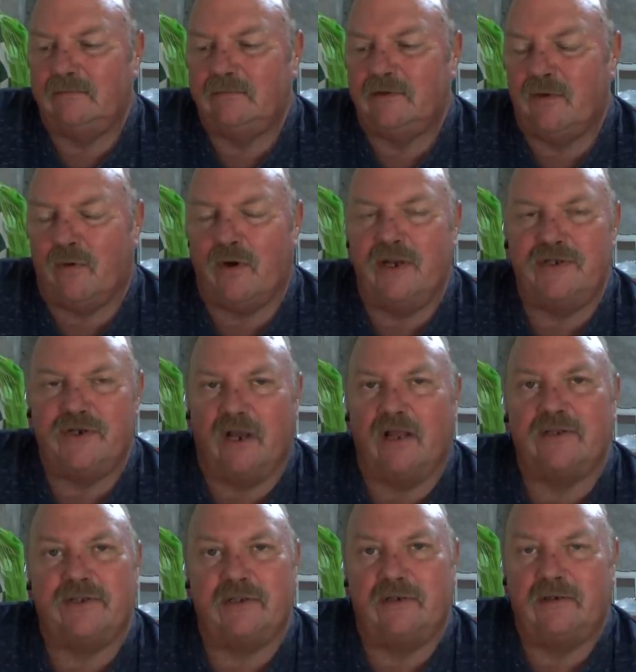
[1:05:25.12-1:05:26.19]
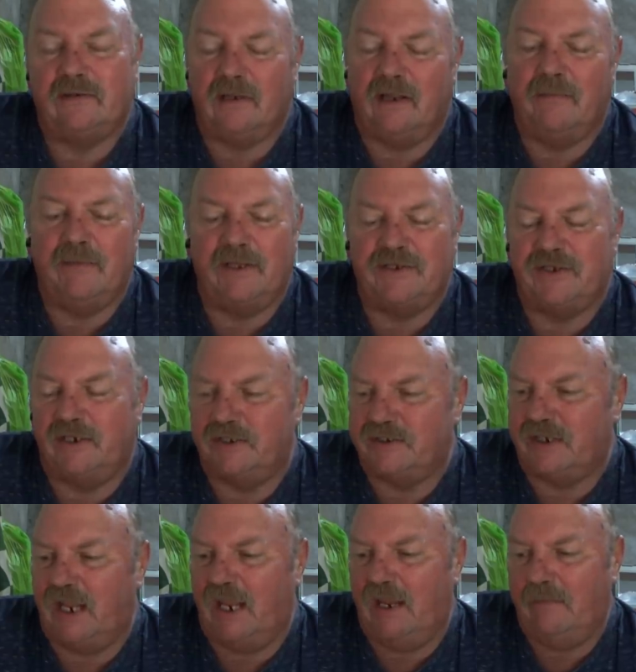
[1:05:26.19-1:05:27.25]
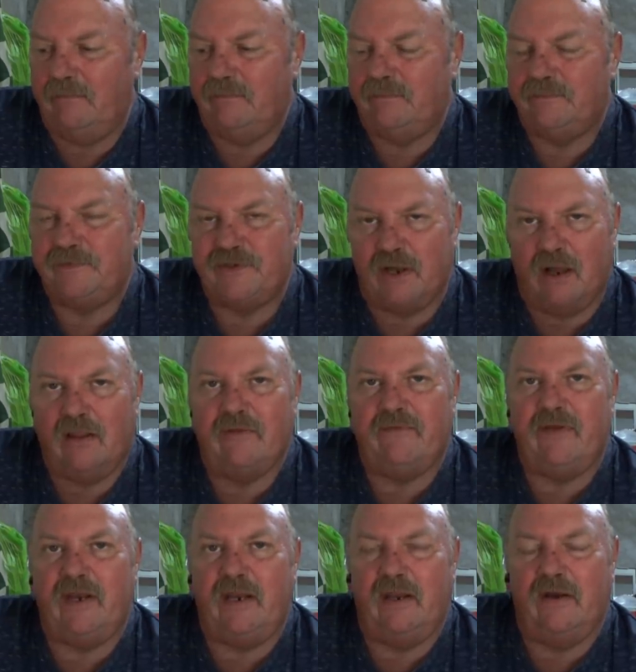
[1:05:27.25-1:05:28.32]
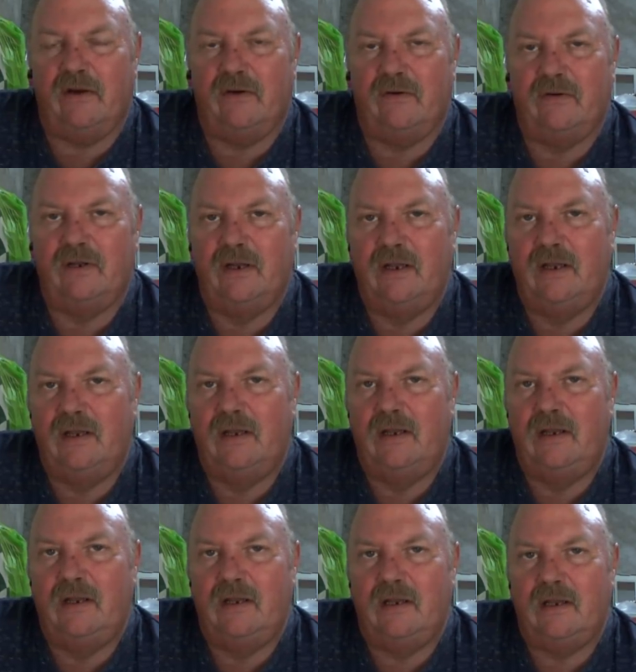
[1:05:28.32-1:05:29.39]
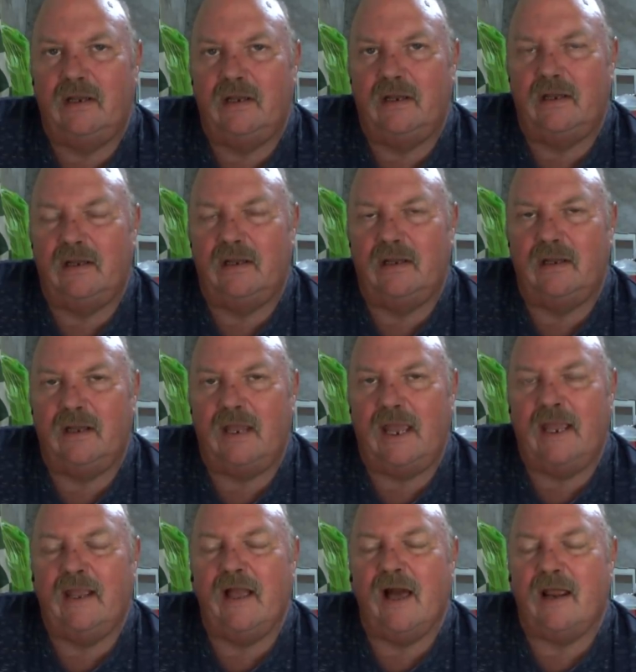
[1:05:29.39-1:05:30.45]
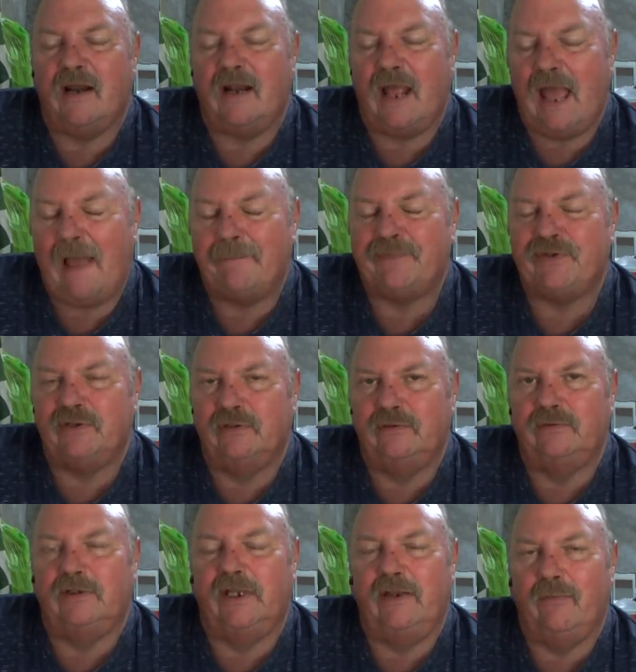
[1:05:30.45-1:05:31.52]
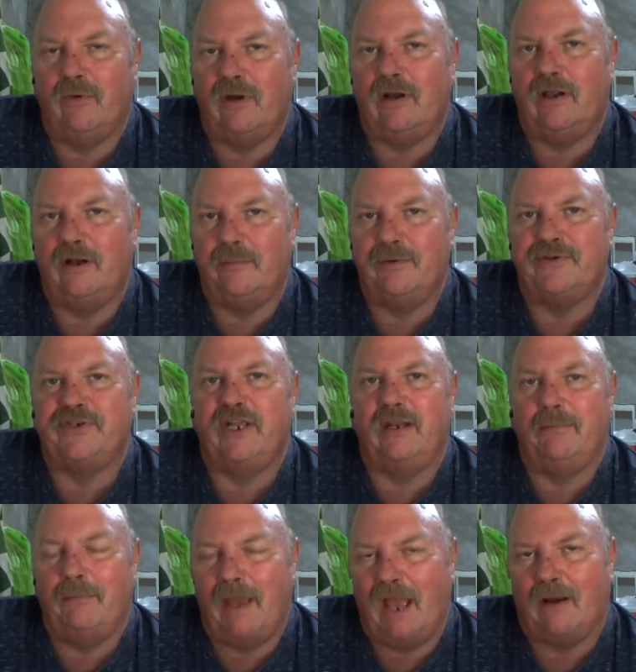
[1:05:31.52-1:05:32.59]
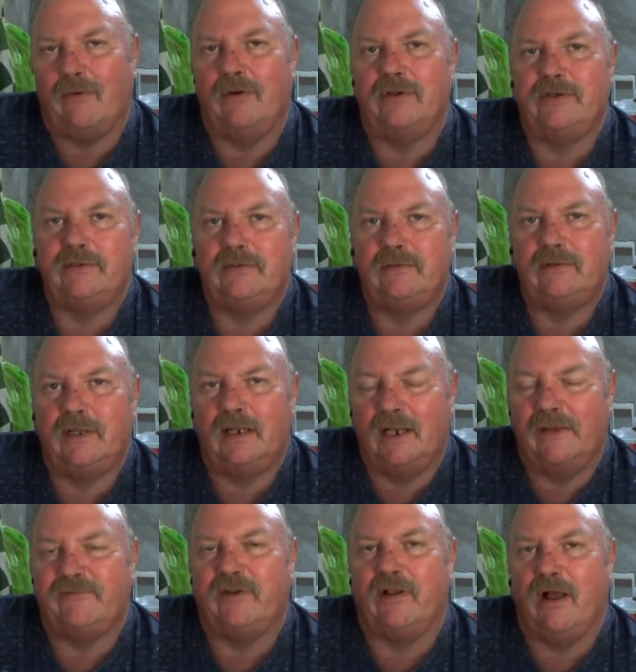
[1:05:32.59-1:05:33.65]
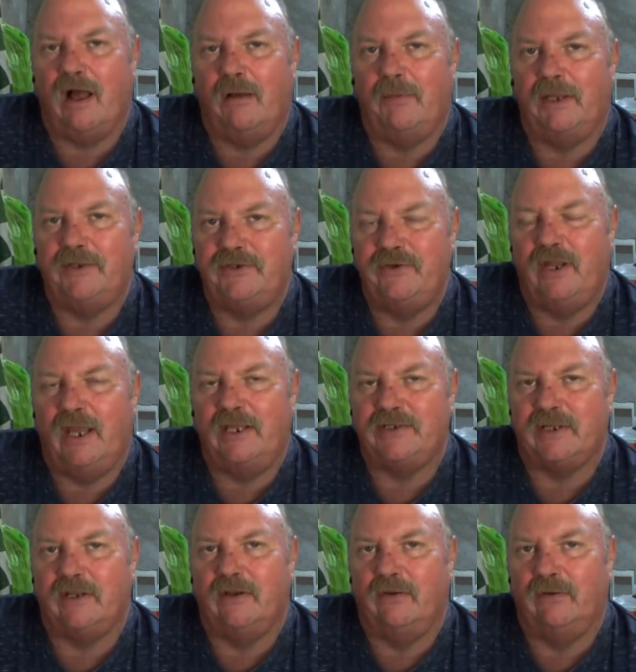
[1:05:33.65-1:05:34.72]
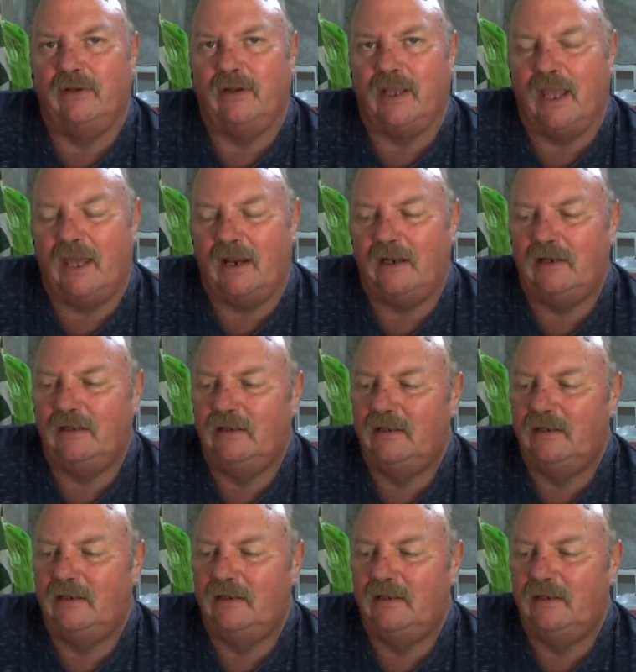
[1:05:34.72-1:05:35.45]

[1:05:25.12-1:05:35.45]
Corey Johnson, I'll mention his name, saw the video and got it absolutely 100% backwards and left a comment. You guys can go look at it.